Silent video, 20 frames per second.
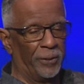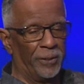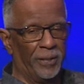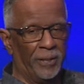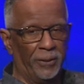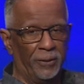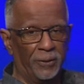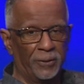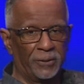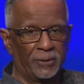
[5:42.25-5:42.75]

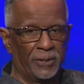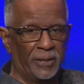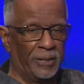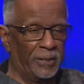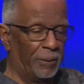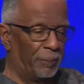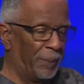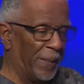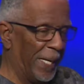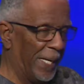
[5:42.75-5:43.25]
years
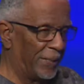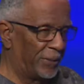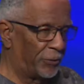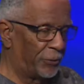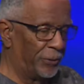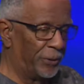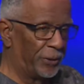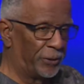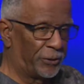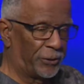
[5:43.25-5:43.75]
into
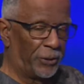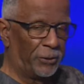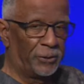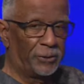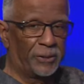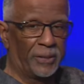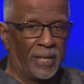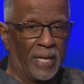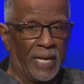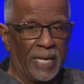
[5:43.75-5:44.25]
pastoring the
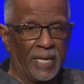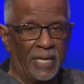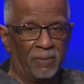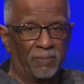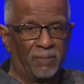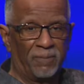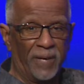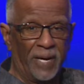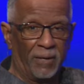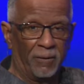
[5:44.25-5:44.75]
church that I
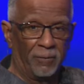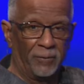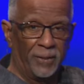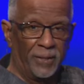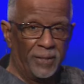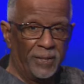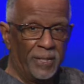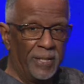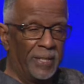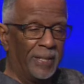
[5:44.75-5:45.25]
had
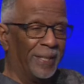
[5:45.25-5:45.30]
founded,